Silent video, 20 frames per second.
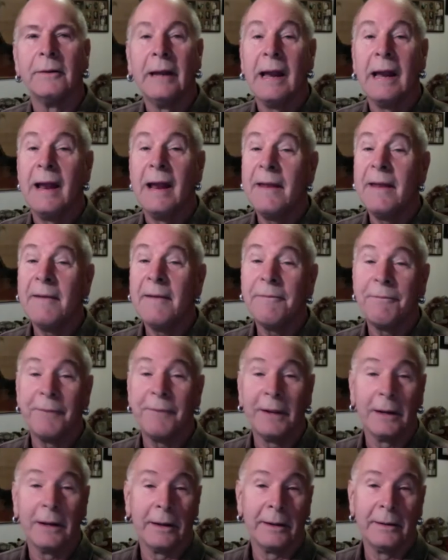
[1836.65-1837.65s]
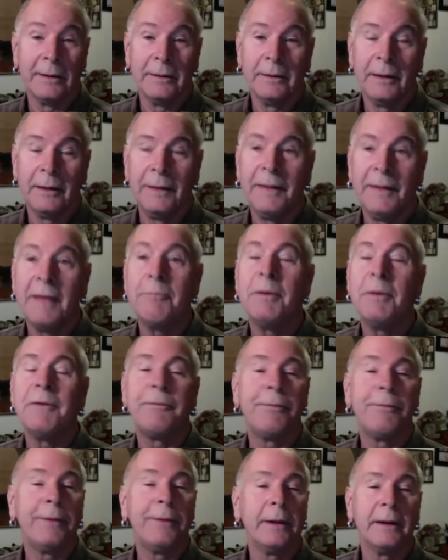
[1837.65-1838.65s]
and they feel it, and they've been
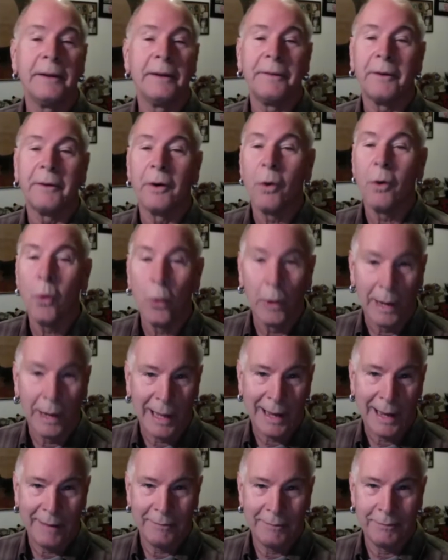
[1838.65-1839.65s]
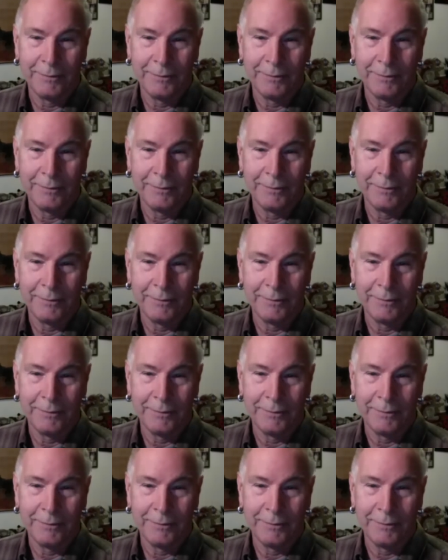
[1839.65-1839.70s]
feeling it their whole life.